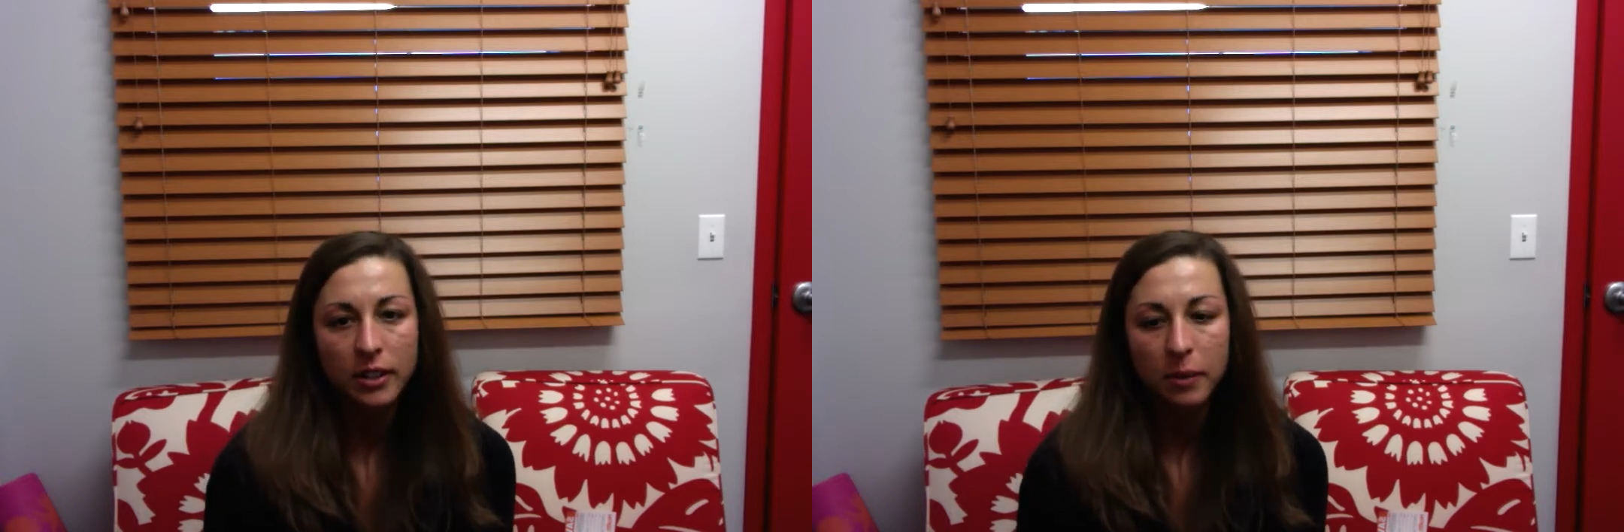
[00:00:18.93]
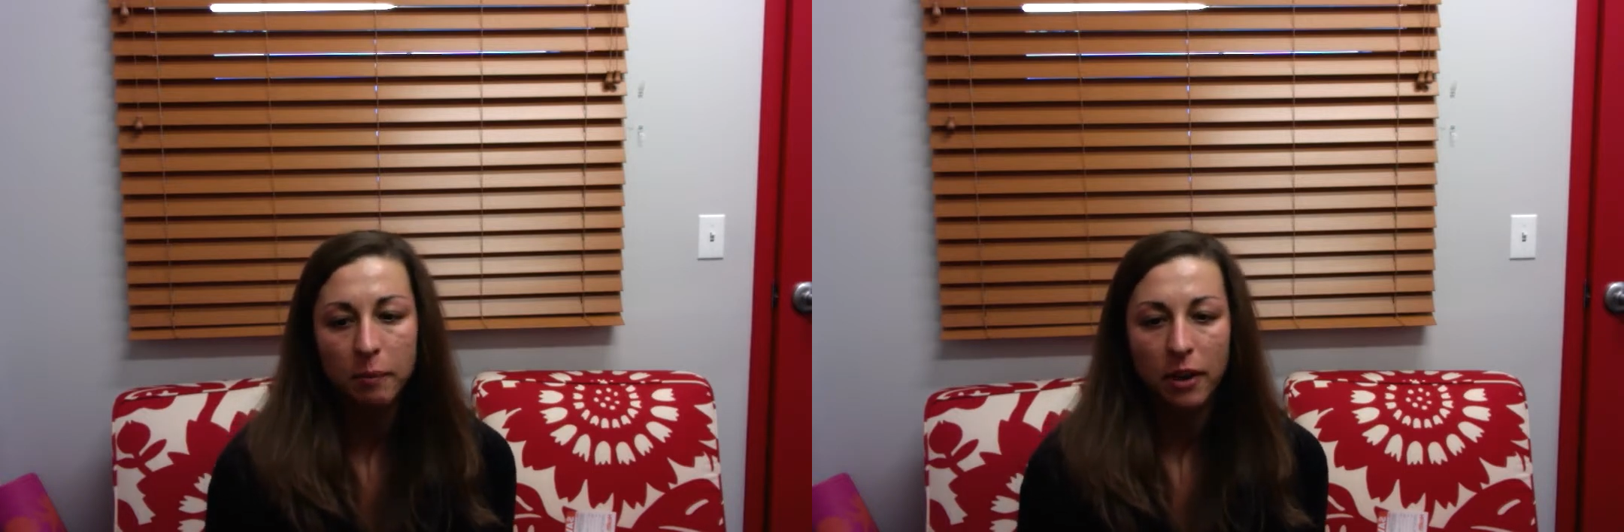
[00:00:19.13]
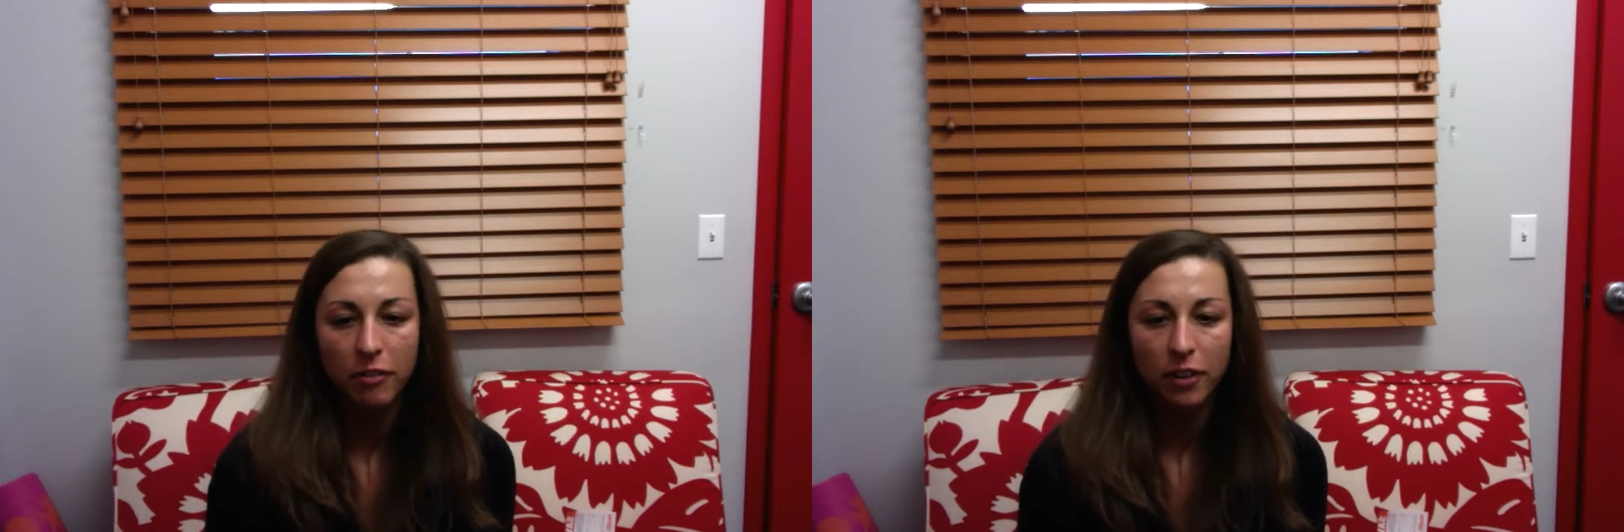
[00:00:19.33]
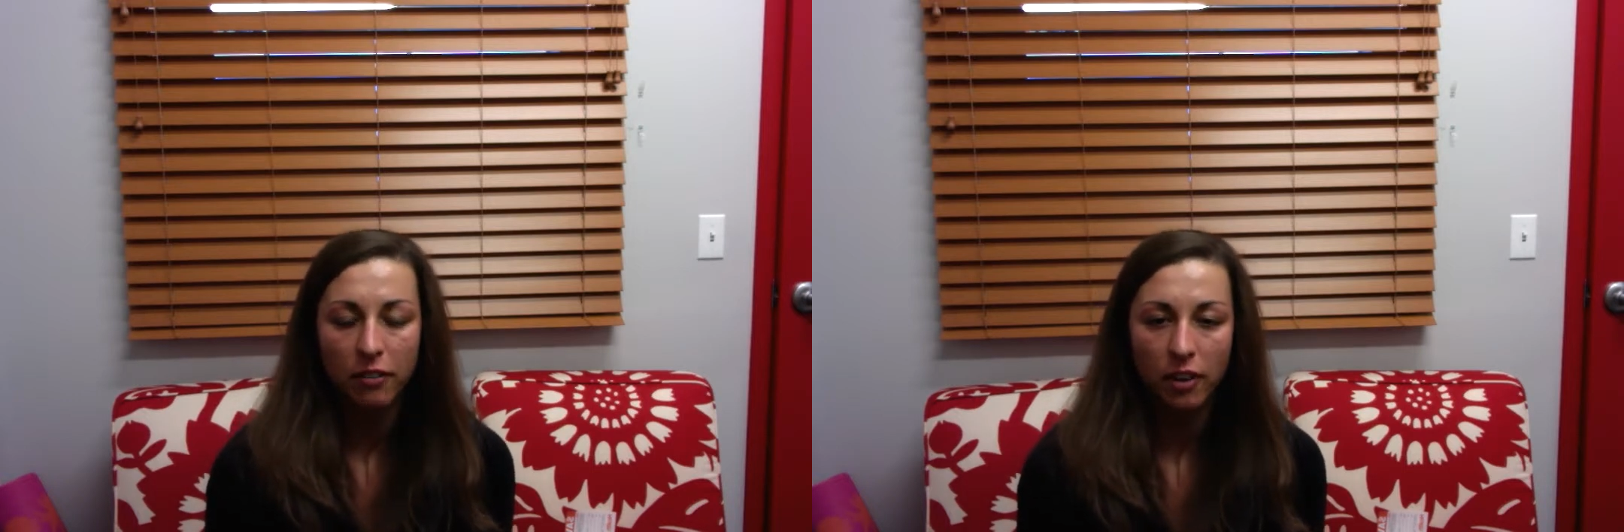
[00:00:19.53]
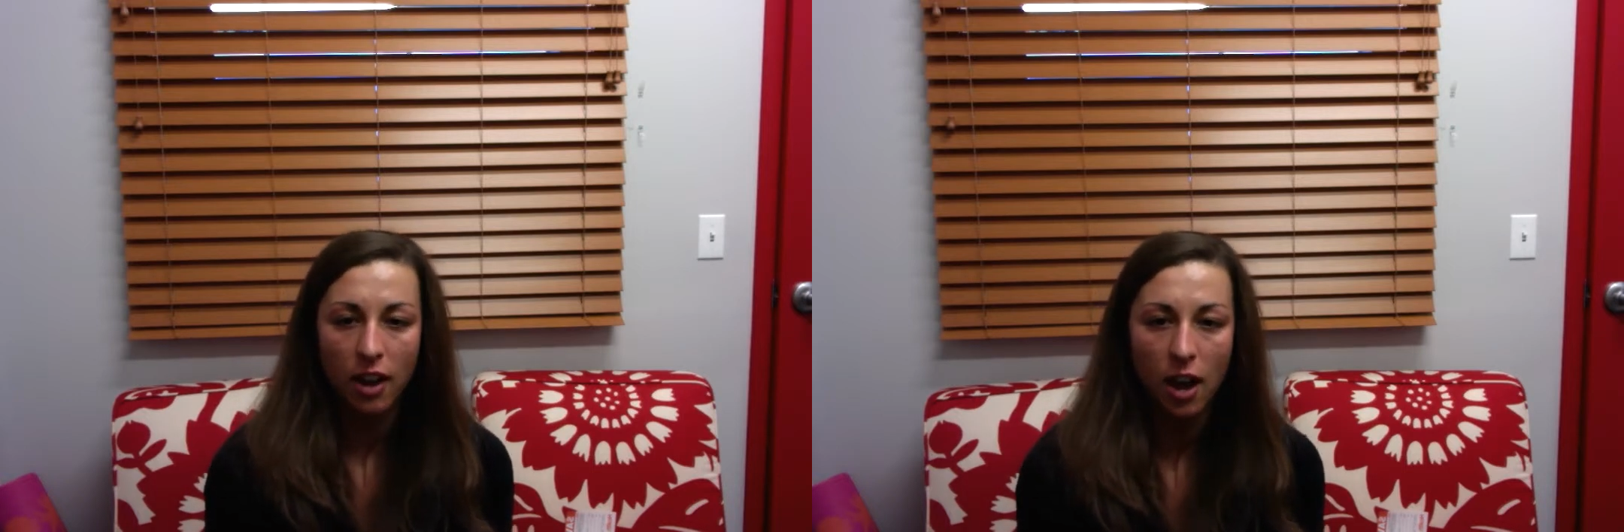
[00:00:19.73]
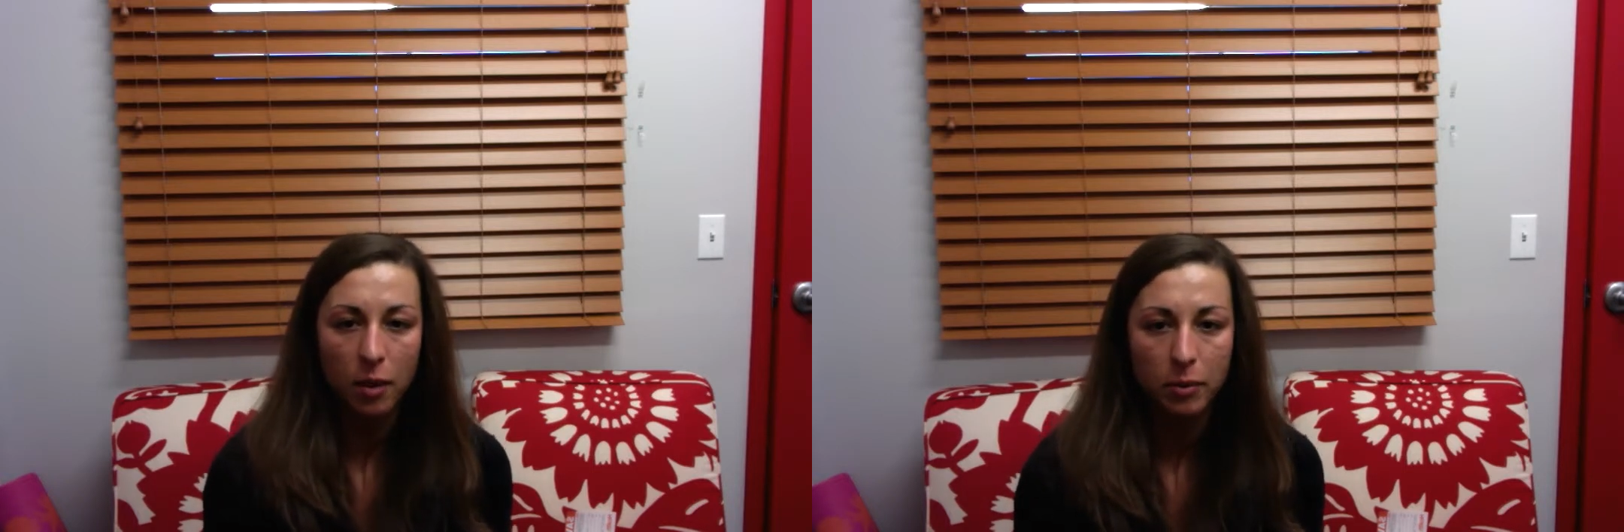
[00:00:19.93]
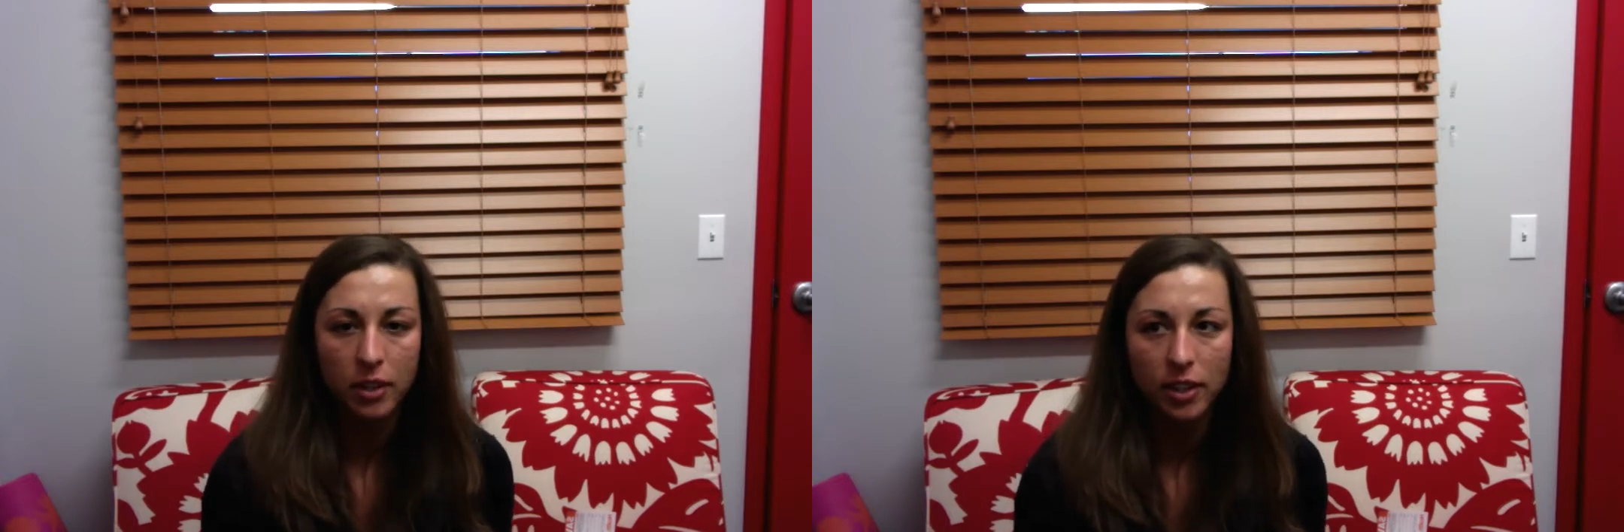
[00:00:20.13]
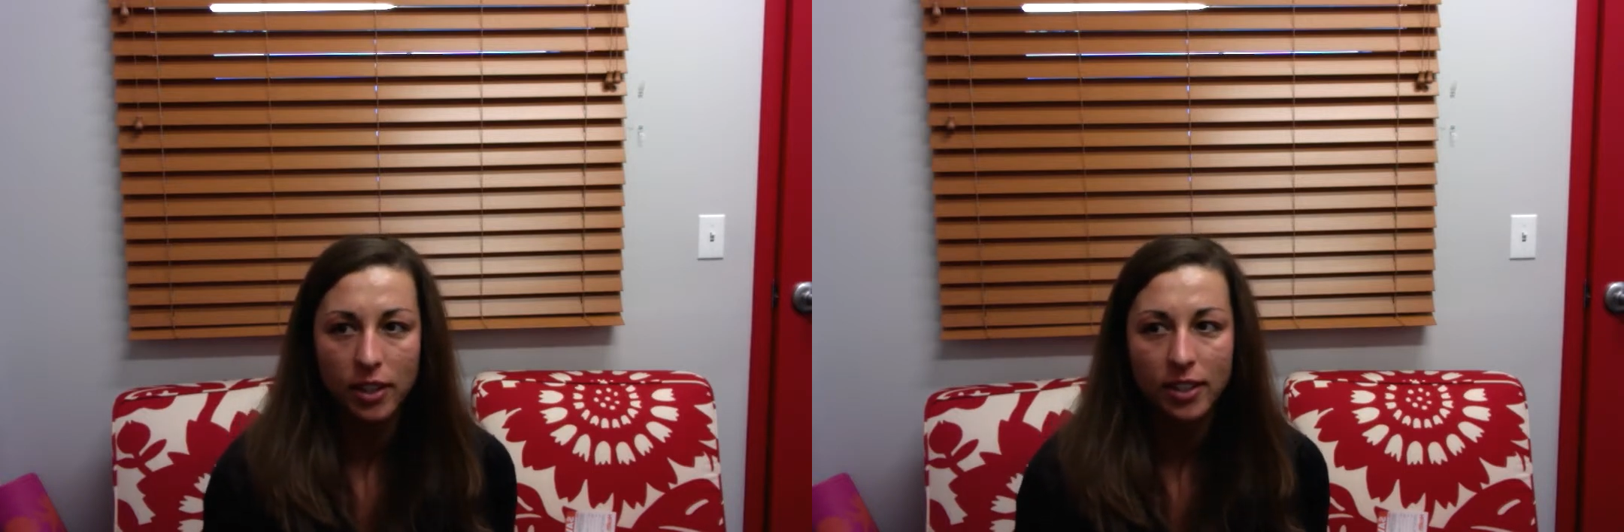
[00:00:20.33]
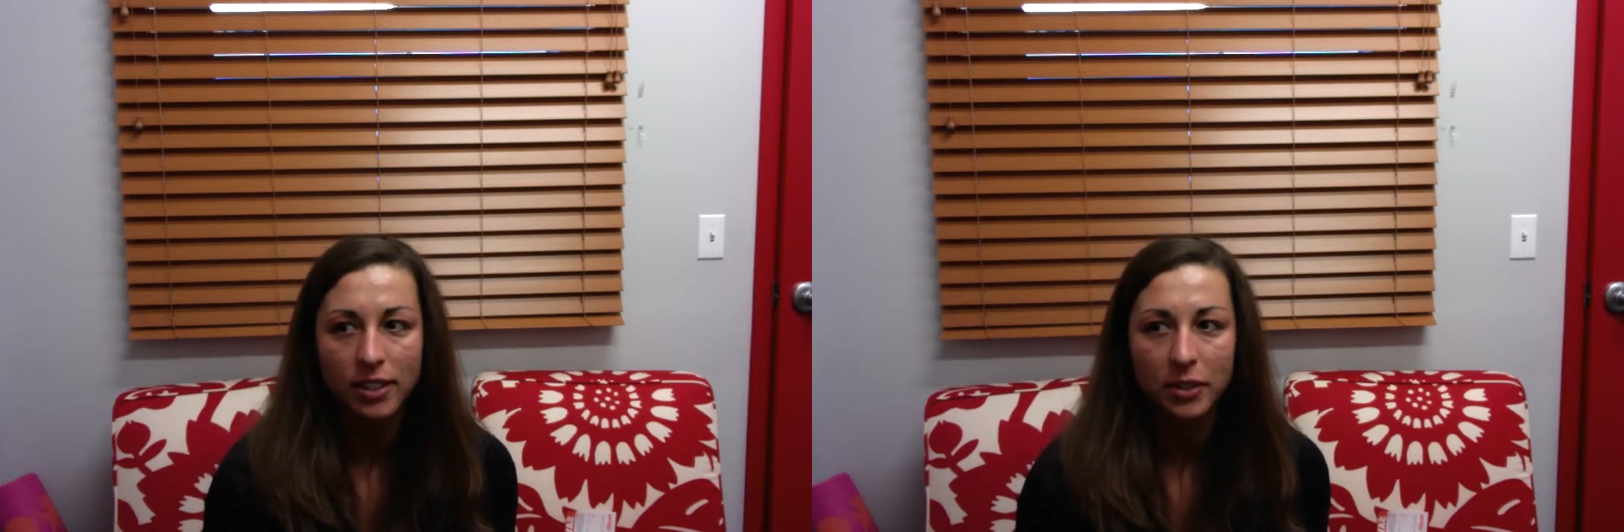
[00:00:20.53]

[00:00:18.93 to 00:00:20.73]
My favorite hobby,